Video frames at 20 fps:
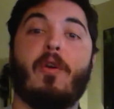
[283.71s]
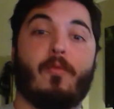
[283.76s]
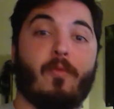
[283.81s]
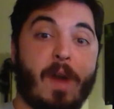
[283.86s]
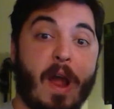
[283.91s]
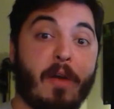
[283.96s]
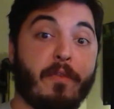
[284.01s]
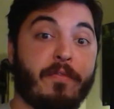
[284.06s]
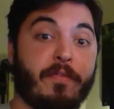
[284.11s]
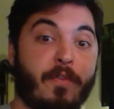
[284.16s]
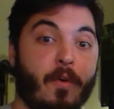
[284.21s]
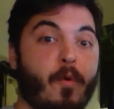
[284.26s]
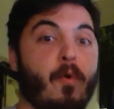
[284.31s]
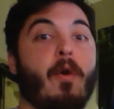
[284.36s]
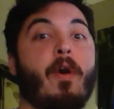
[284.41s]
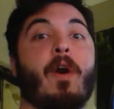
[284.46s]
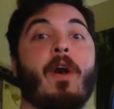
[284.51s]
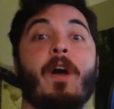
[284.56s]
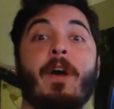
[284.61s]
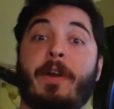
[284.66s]
Round
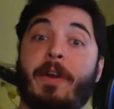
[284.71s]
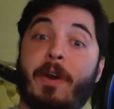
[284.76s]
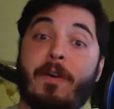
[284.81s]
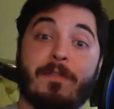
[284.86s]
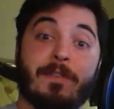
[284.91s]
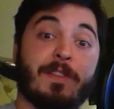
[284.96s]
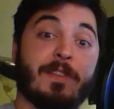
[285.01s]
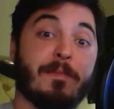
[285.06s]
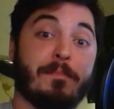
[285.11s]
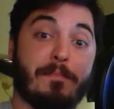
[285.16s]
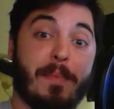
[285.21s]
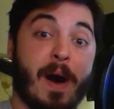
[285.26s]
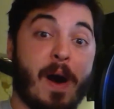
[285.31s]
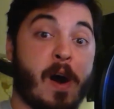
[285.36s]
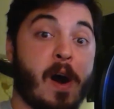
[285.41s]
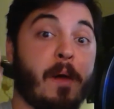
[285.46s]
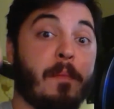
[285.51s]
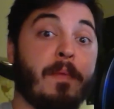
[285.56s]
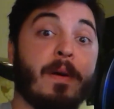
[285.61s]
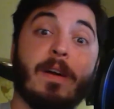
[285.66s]
4 goes to
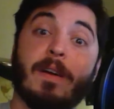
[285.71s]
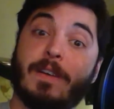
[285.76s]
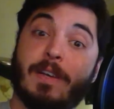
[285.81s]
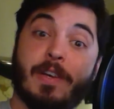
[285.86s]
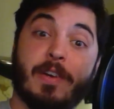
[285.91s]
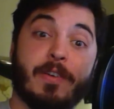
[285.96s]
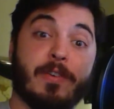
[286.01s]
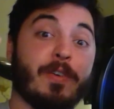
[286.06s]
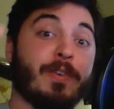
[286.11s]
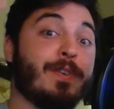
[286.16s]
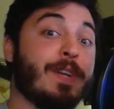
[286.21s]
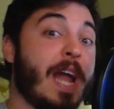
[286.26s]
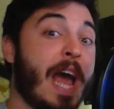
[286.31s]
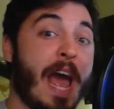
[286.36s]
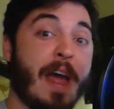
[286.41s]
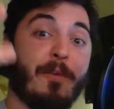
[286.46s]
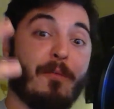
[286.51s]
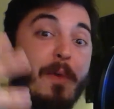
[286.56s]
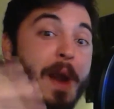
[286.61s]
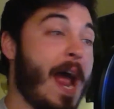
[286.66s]
Bomb, Kuhn,
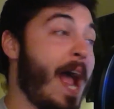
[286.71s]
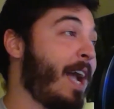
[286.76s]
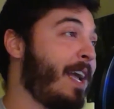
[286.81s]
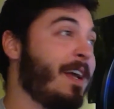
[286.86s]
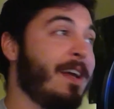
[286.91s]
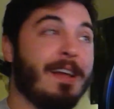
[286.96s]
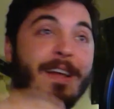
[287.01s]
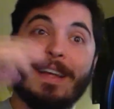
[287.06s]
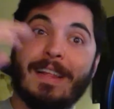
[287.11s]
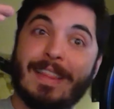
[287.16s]
and Rack.